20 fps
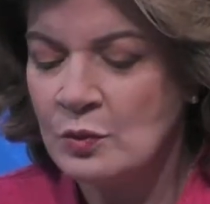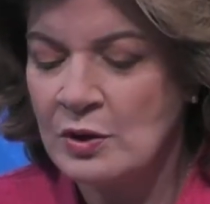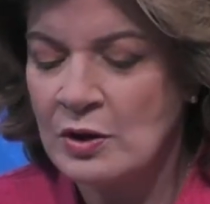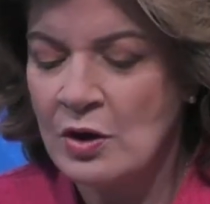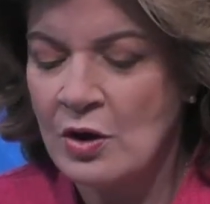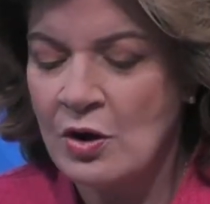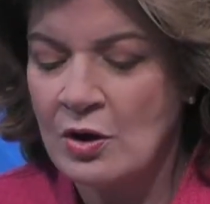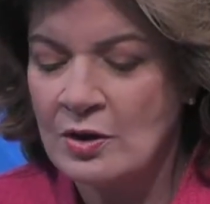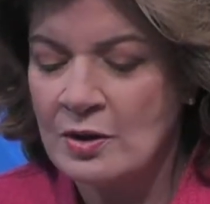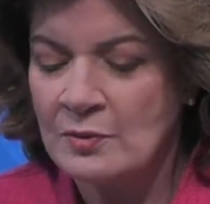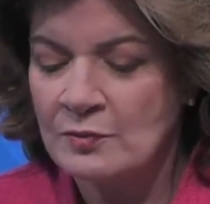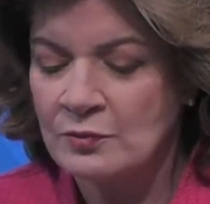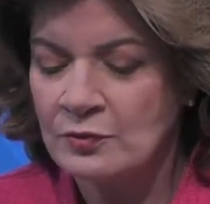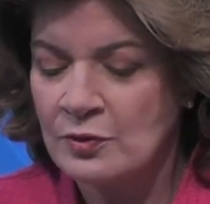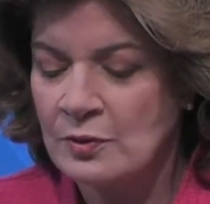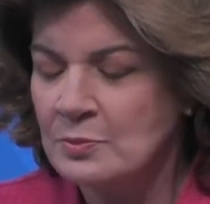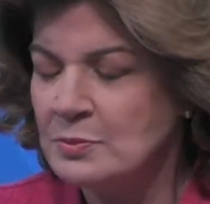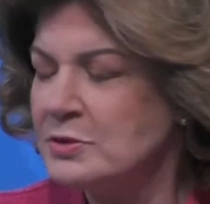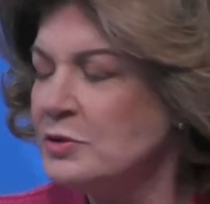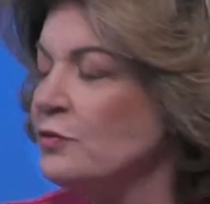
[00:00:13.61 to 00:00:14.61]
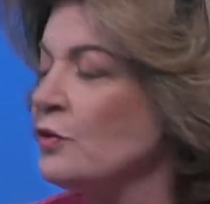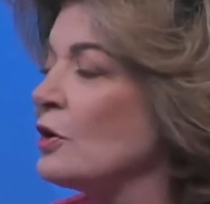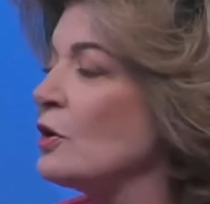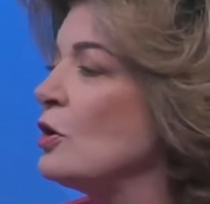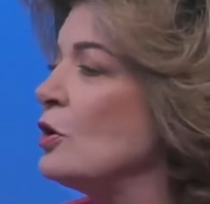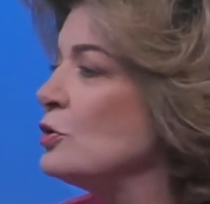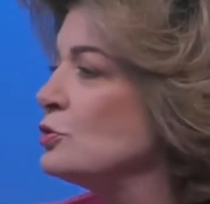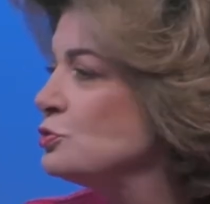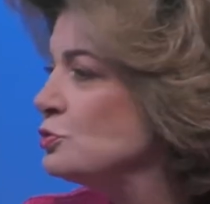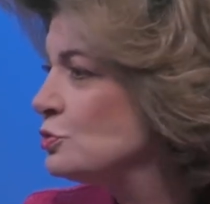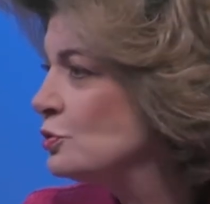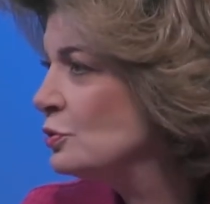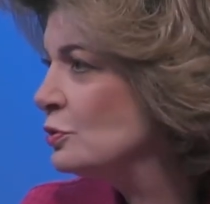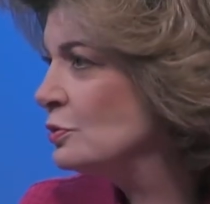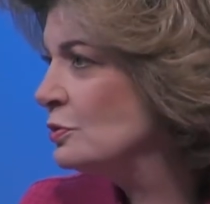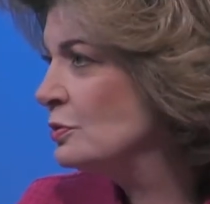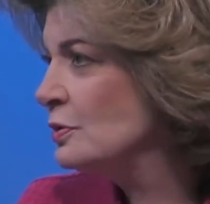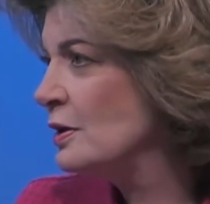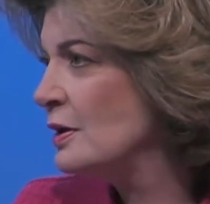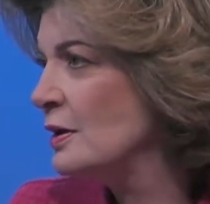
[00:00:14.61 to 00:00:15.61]
We all come from different
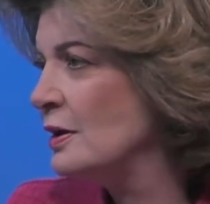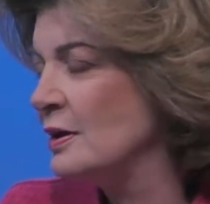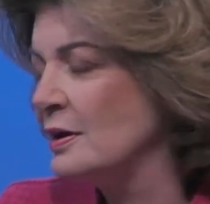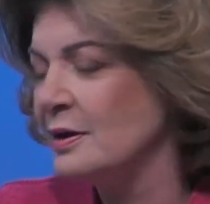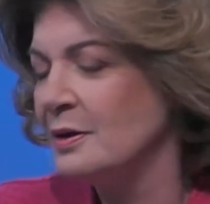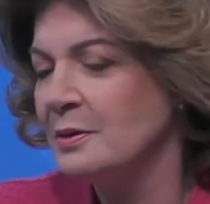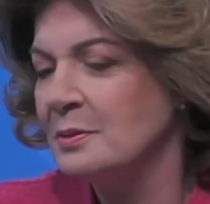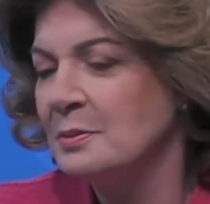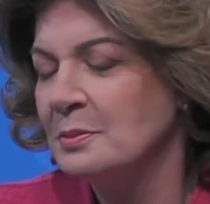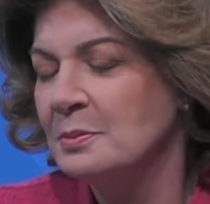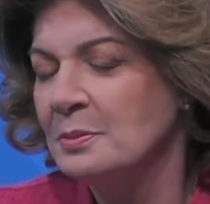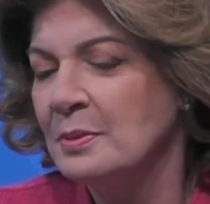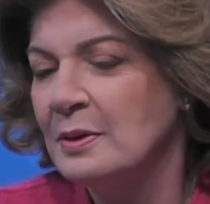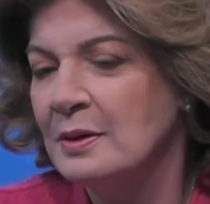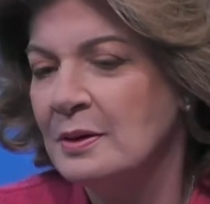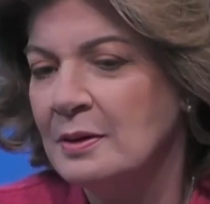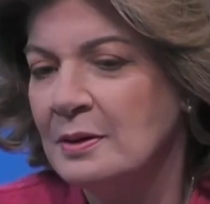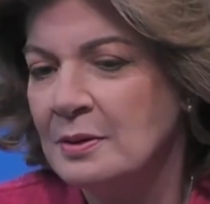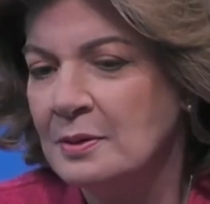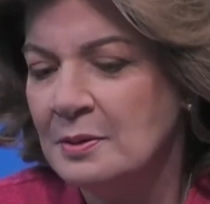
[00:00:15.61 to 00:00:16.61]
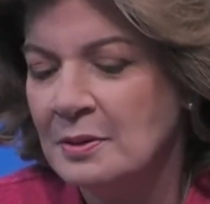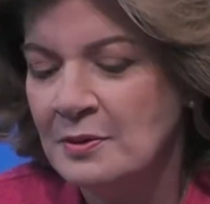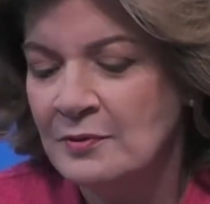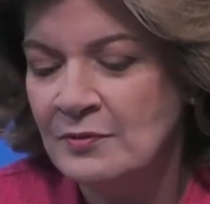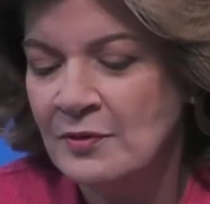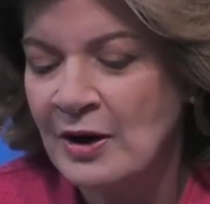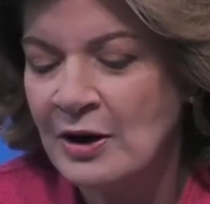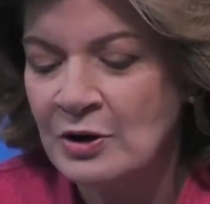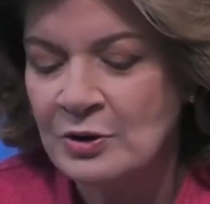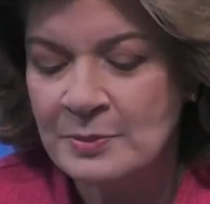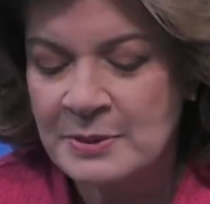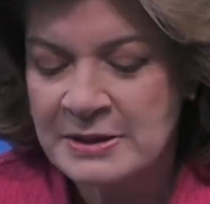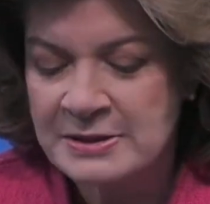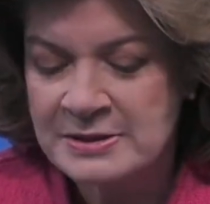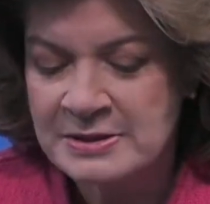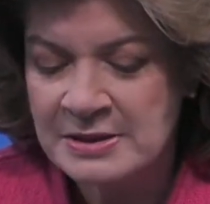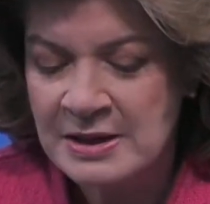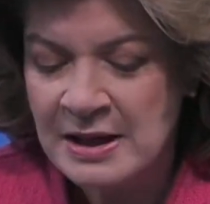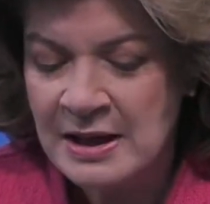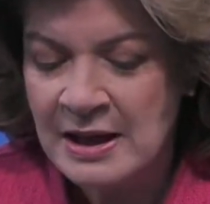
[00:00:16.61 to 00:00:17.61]
cultural mm -hmm. uh, mm-hmm. uh,
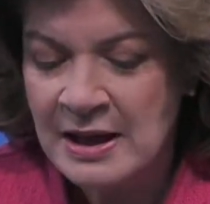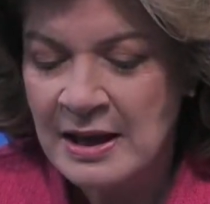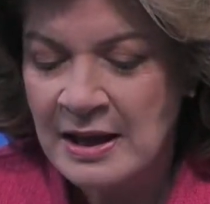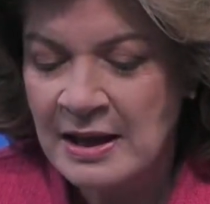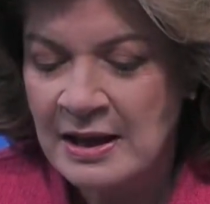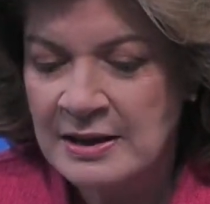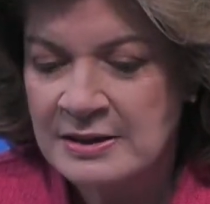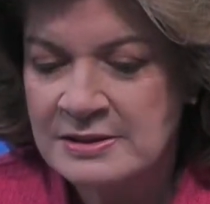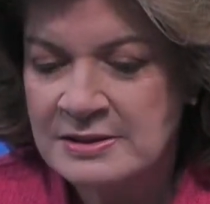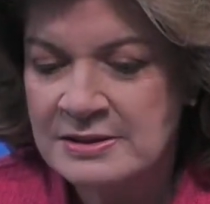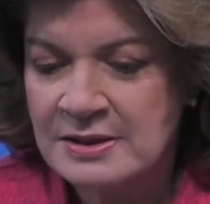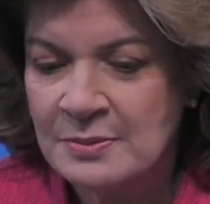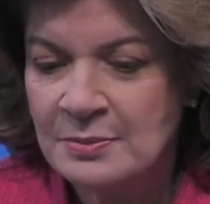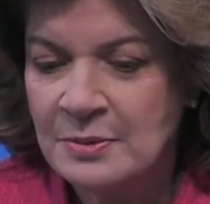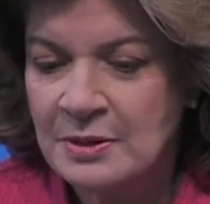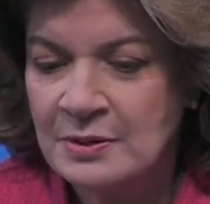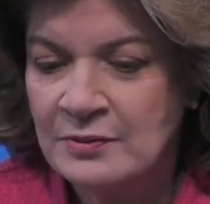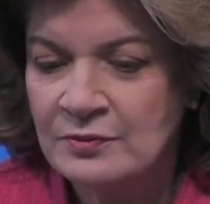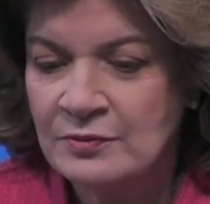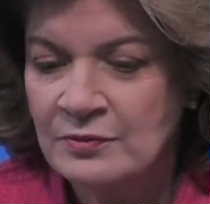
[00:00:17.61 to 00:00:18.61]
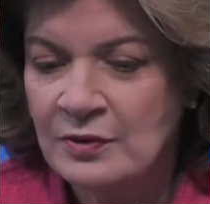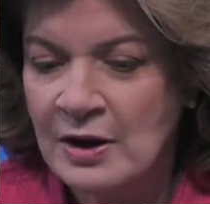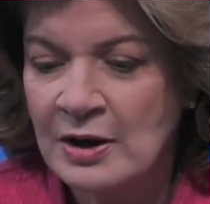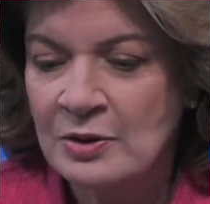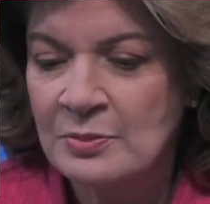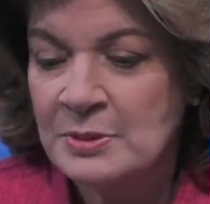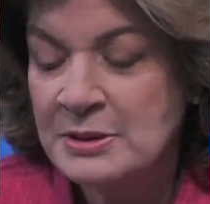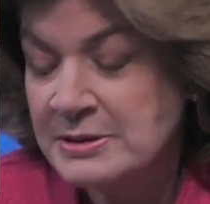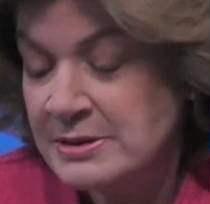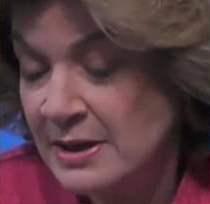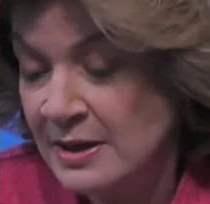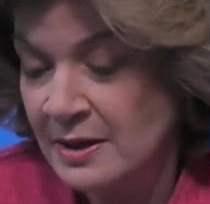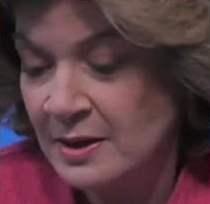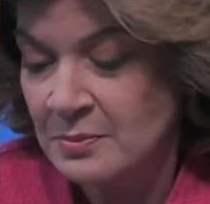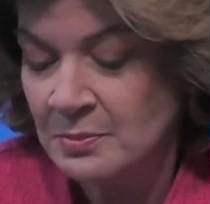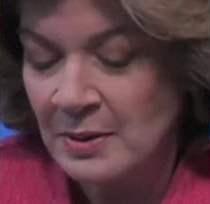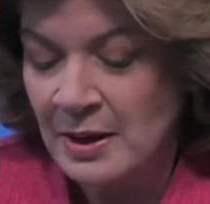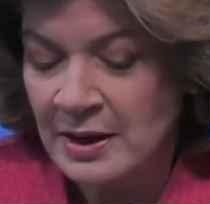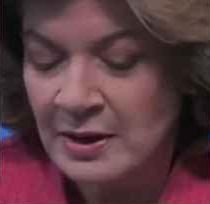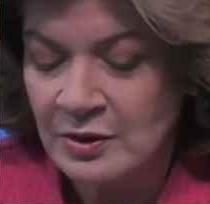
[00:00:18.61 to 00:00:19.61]
environments, and some environments, like
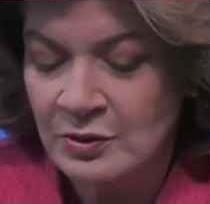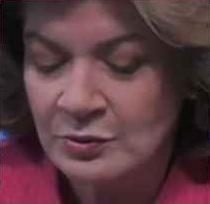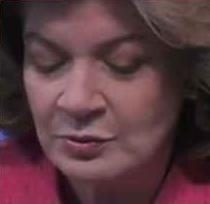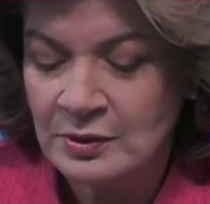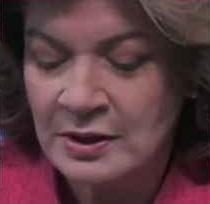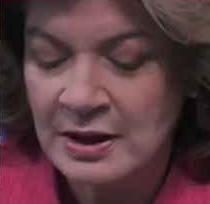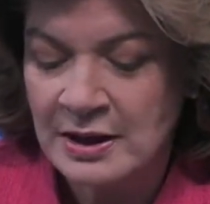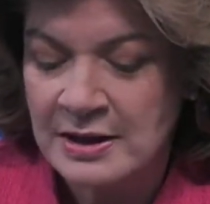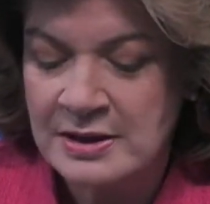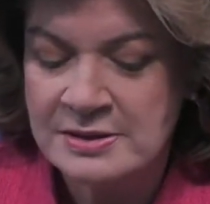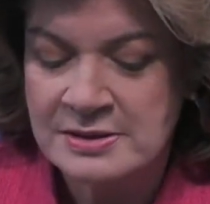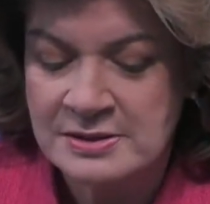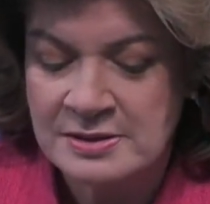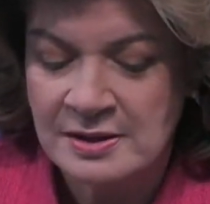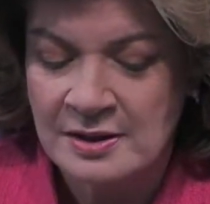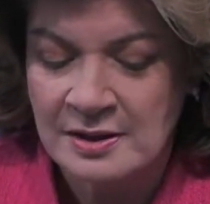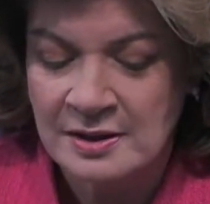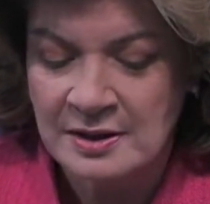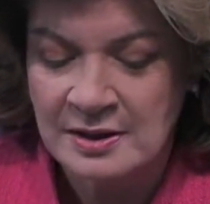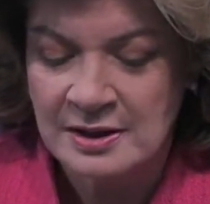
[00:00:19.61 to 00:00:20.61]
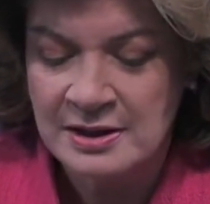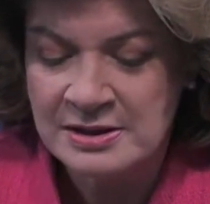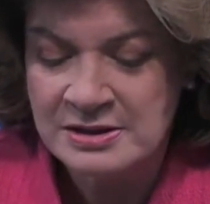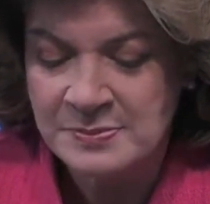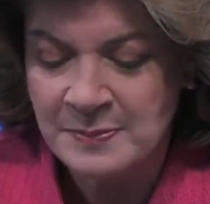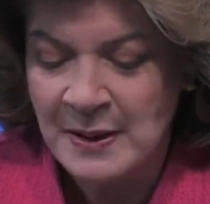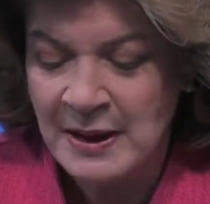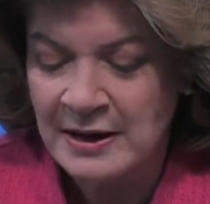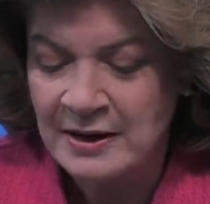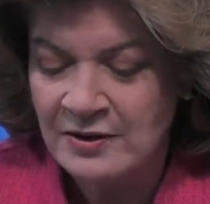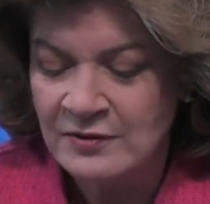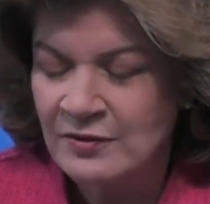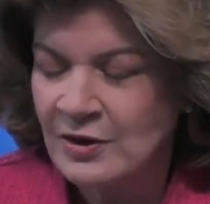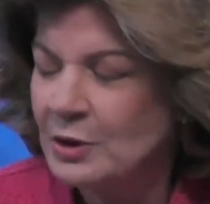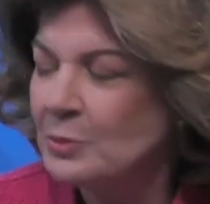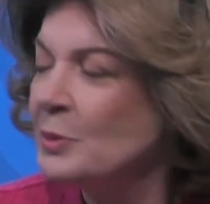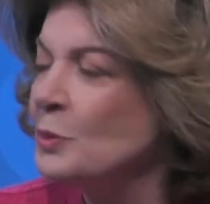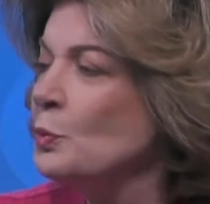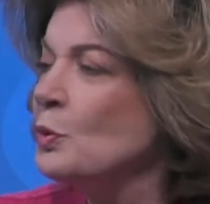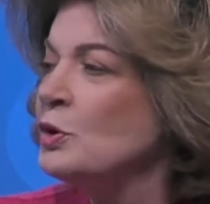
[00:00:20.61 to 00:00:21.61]
in my own case, uh, a Hispanic
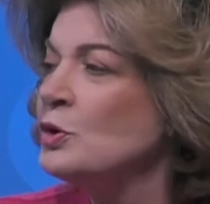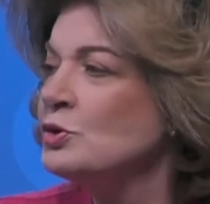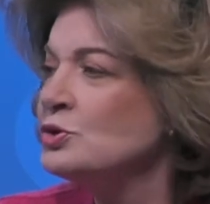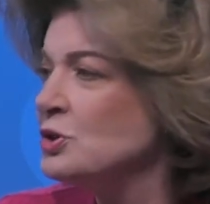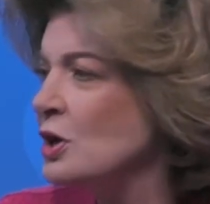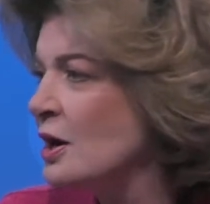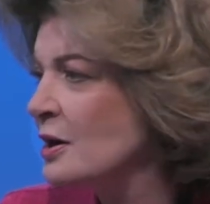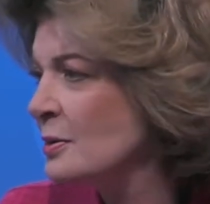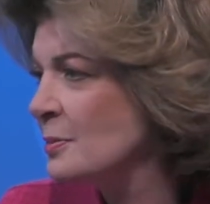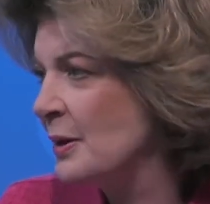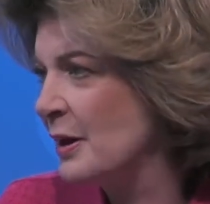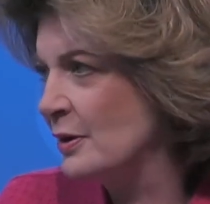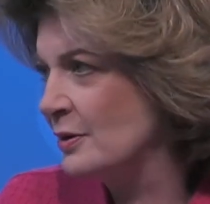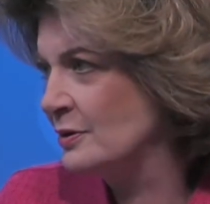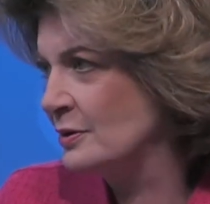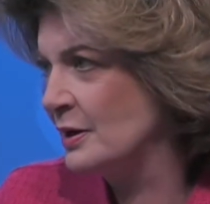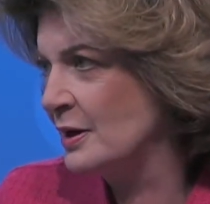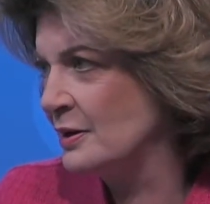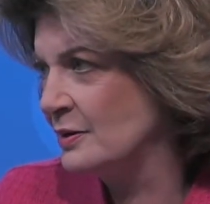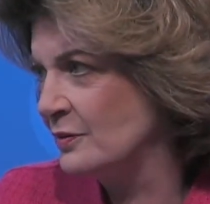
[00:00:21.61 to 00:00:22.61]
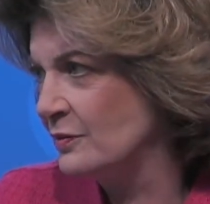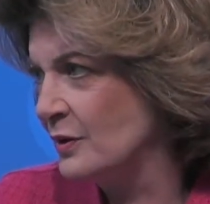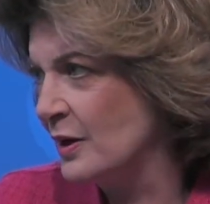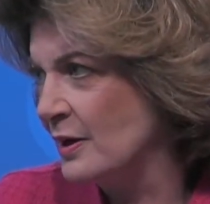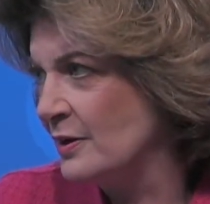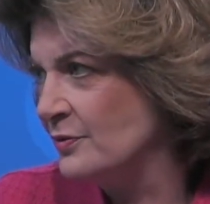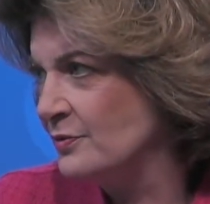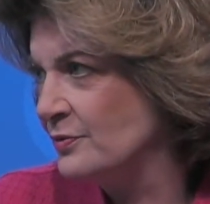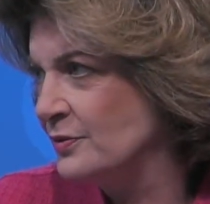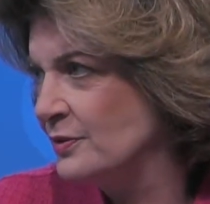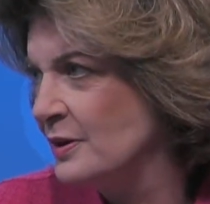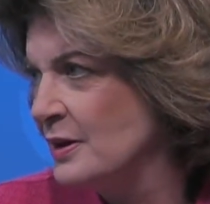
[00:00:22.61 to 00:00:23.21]
environment, we don't talk about end of life.